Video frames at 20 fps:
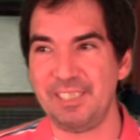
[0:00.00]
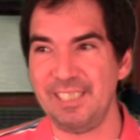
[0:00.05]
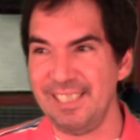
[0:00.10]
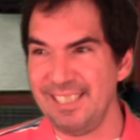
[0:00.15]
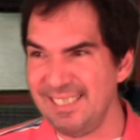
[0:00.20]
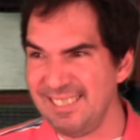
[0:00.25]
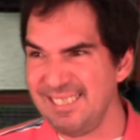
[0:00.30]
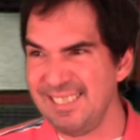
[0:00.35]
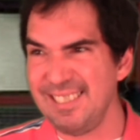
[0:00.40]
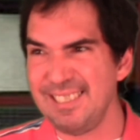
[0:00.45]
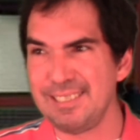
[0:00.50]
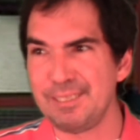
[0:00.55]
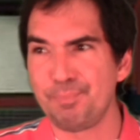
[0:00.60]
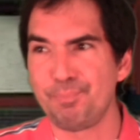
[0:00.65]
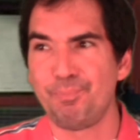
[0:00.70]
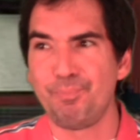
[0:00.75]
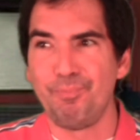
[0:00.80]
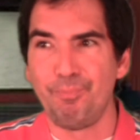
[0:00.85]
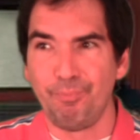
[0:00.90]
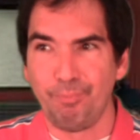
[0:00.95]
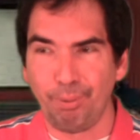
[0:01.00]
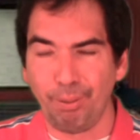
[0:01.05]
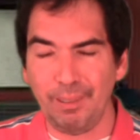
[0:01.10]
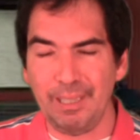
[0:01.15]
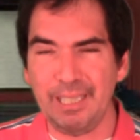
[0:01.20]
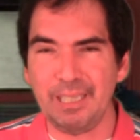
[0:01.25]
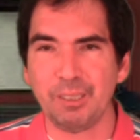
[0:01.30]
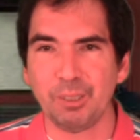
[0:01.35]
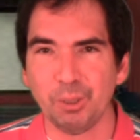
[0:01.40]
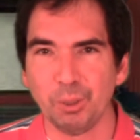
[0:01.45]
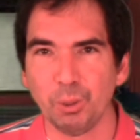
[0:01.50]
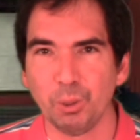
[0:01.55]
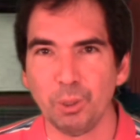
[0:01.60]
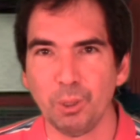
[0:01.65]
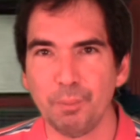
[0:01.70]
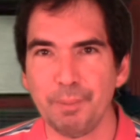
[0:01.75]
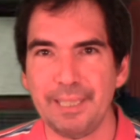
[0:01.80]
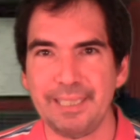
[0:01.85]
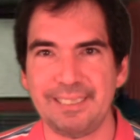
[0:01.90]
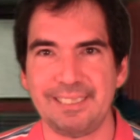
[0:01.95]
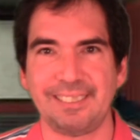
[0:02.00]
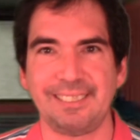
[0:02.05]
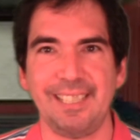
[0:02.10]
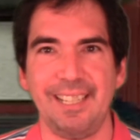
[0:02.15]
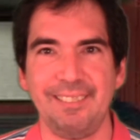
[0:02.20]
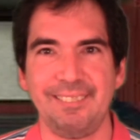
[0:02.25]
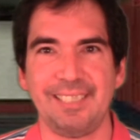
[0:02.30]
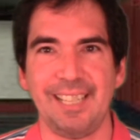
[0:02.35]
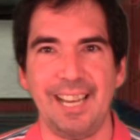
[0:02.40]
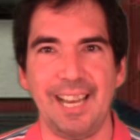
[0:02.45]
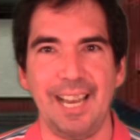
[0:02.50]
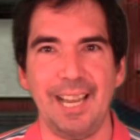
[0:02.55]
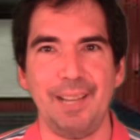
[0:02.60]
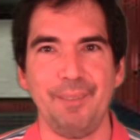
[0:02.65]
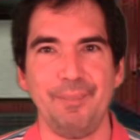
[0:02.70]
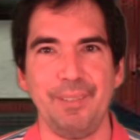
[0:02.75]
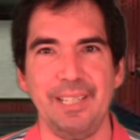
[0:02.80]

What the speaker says: it is pretty cool, but at the same time,